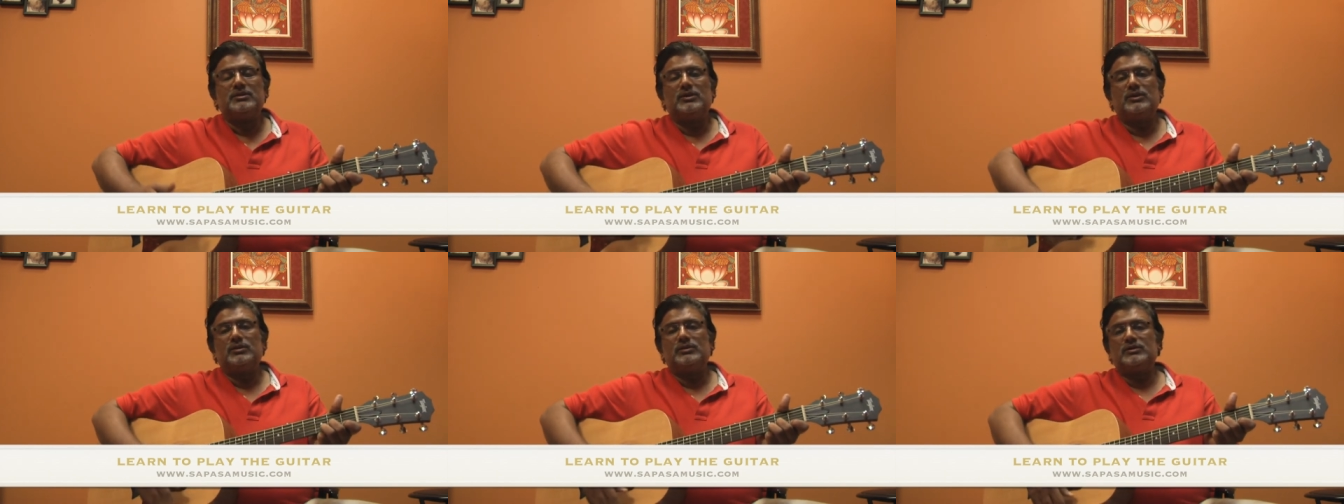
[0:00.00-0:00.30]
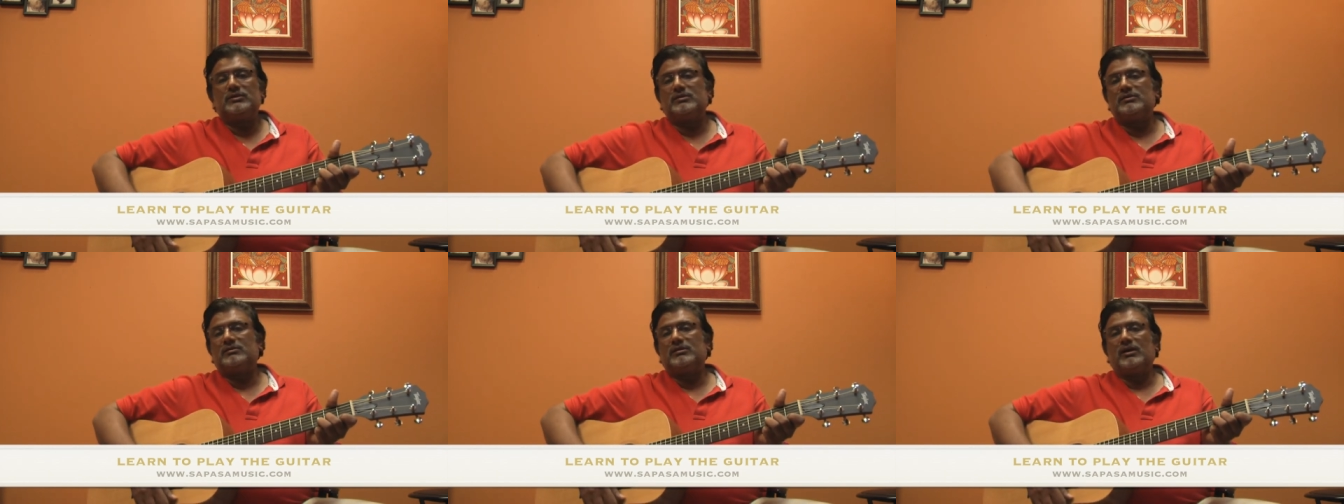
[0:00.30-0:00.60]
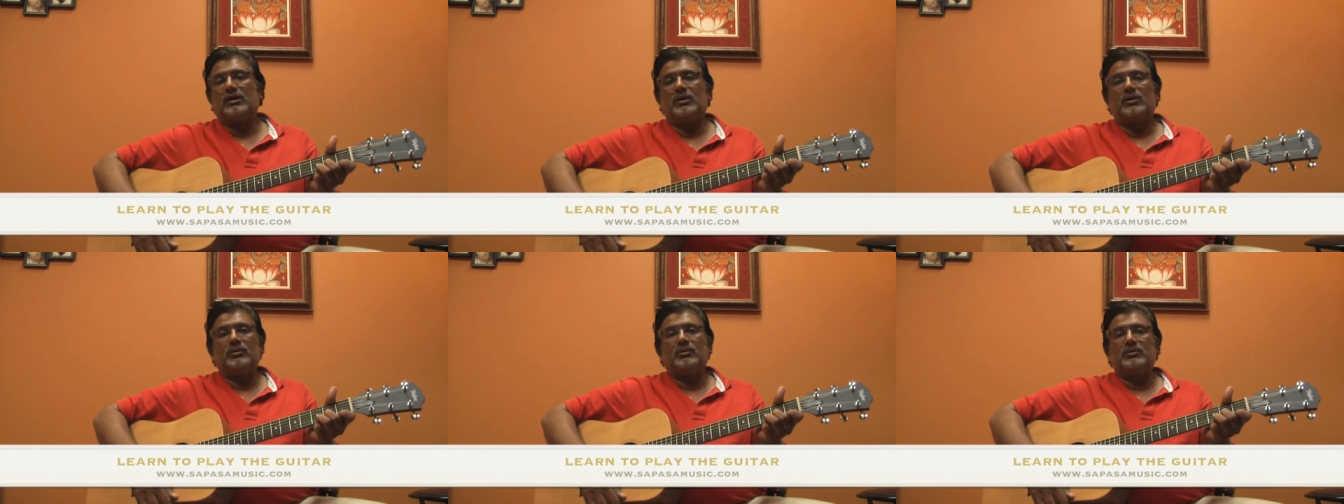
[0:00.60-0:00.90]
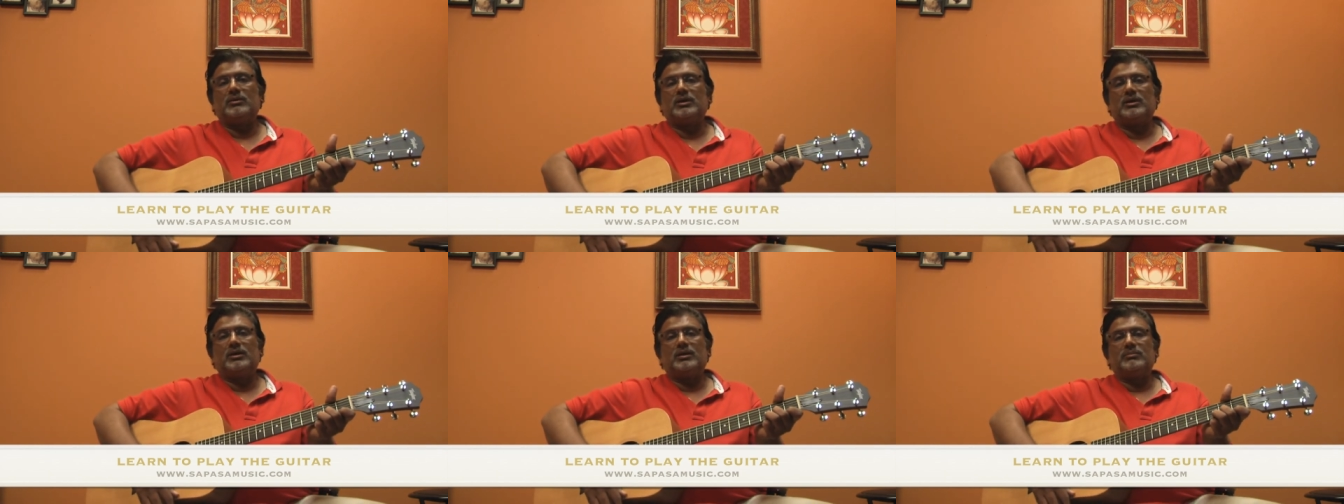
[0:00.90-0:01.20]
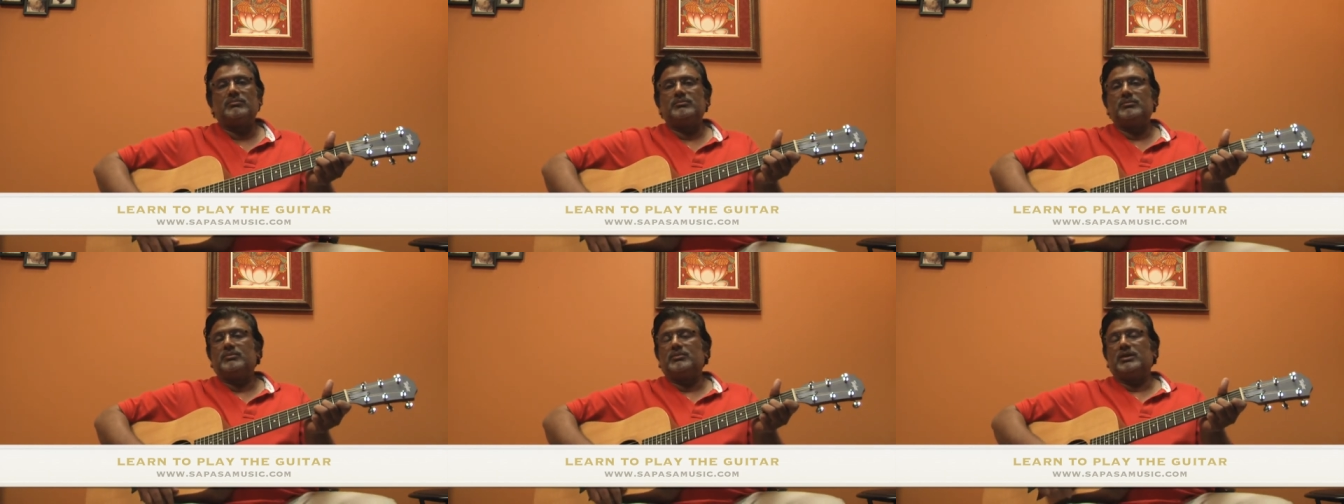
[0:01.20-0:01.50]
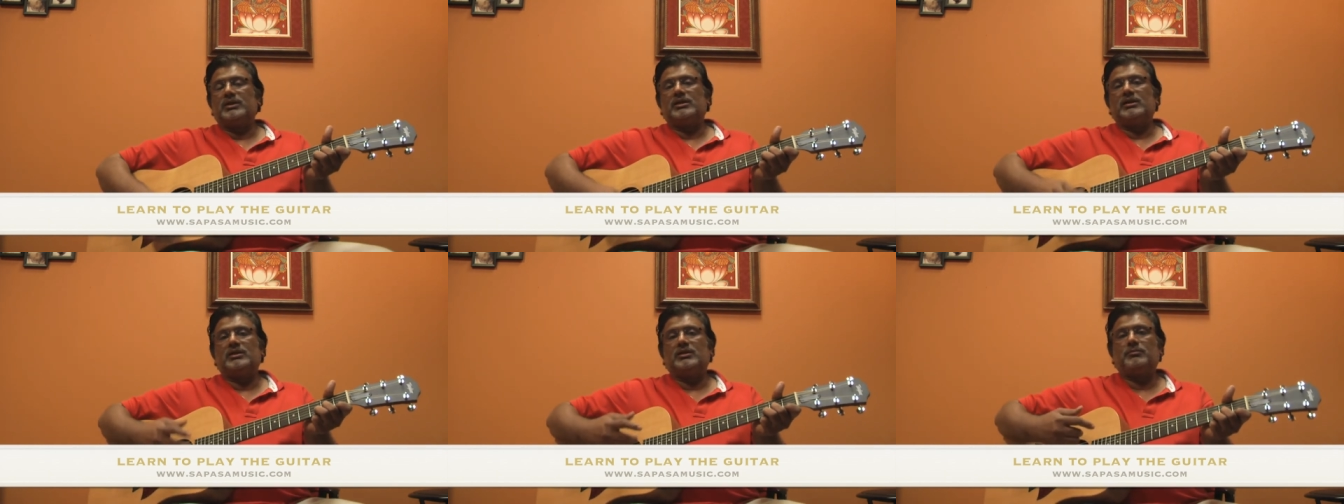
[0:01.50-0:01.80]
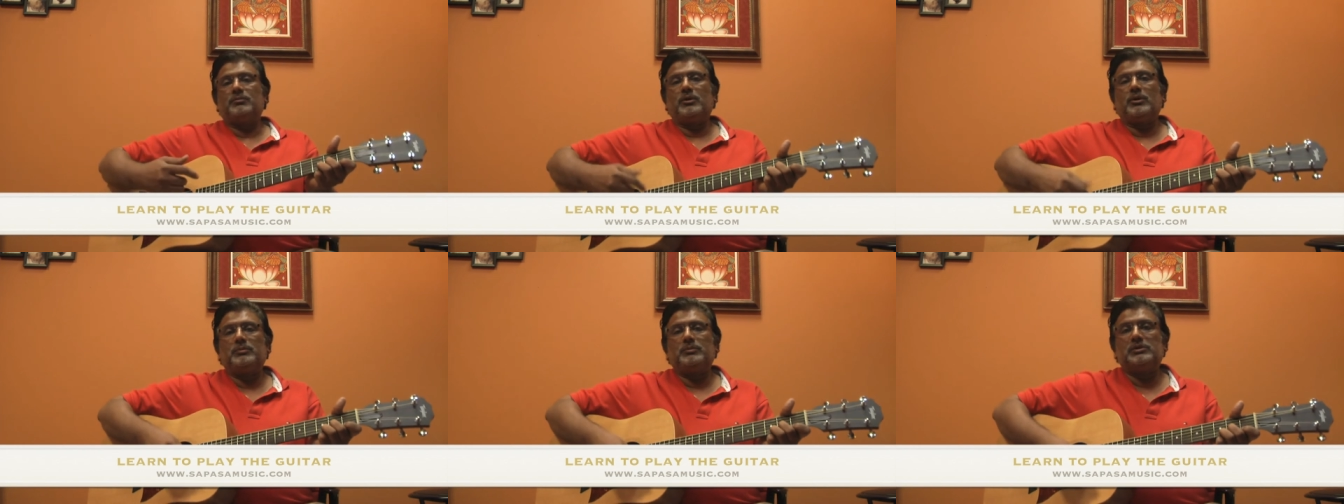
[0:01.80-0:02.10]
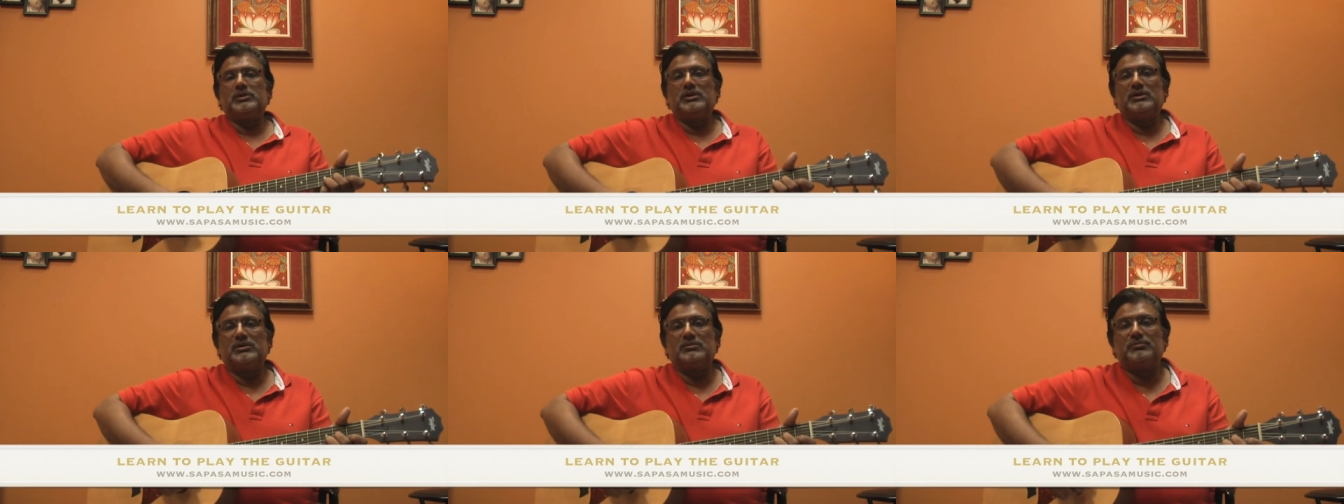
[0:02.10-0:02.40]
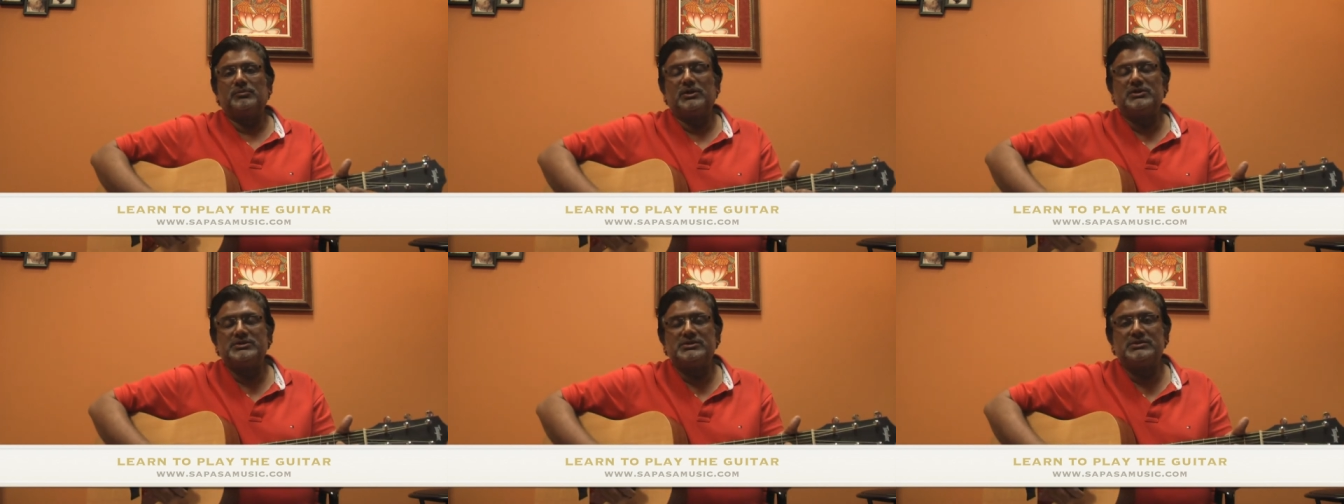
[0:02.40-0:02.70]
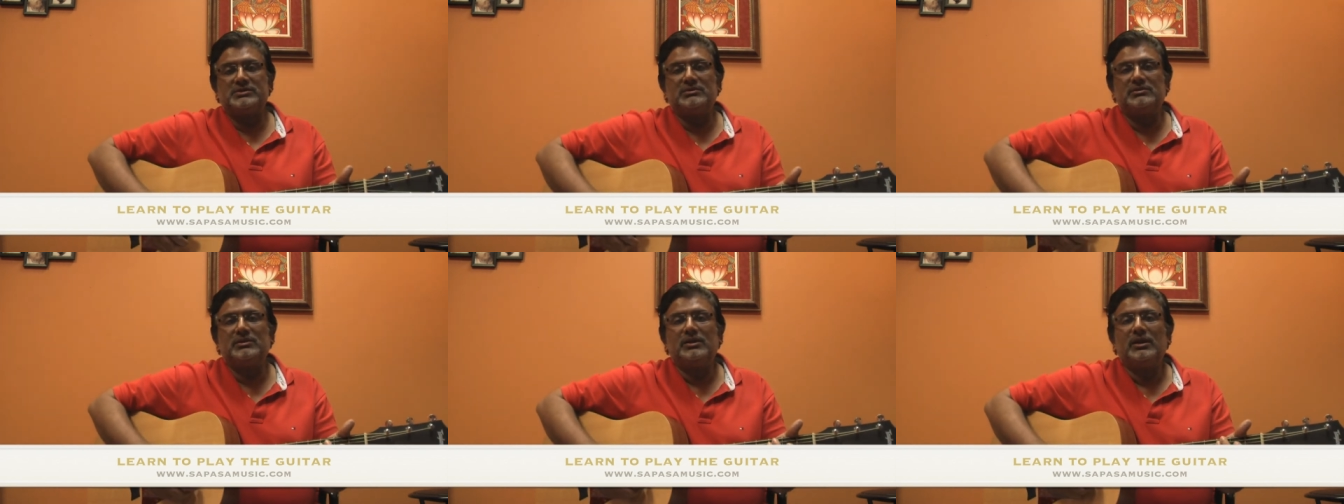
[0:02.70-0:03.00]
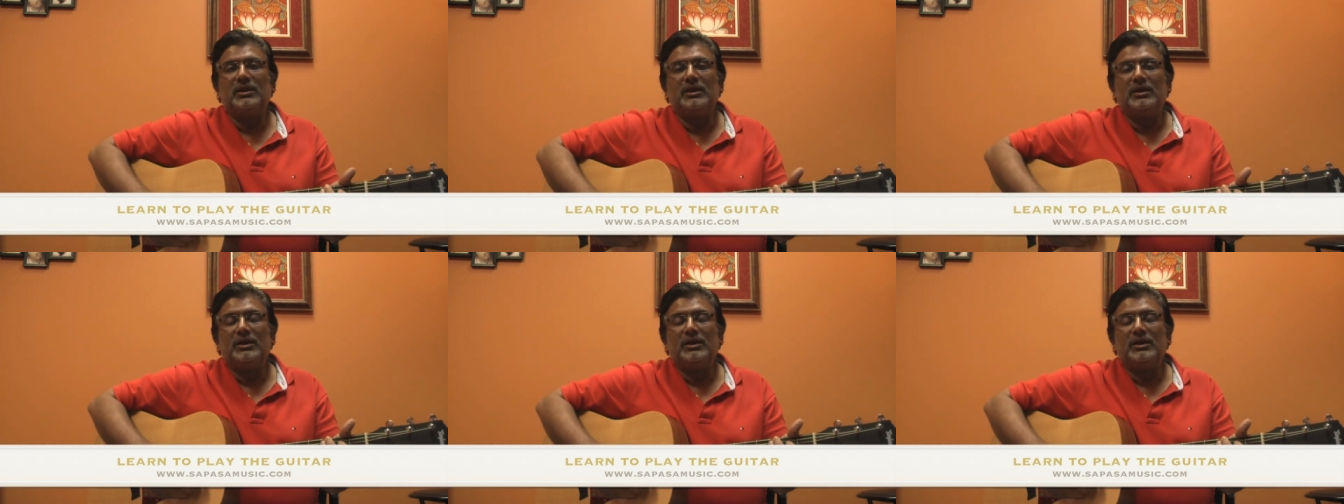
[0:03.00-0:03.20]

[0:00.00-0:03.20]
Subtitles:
So this is how another popular bhajan,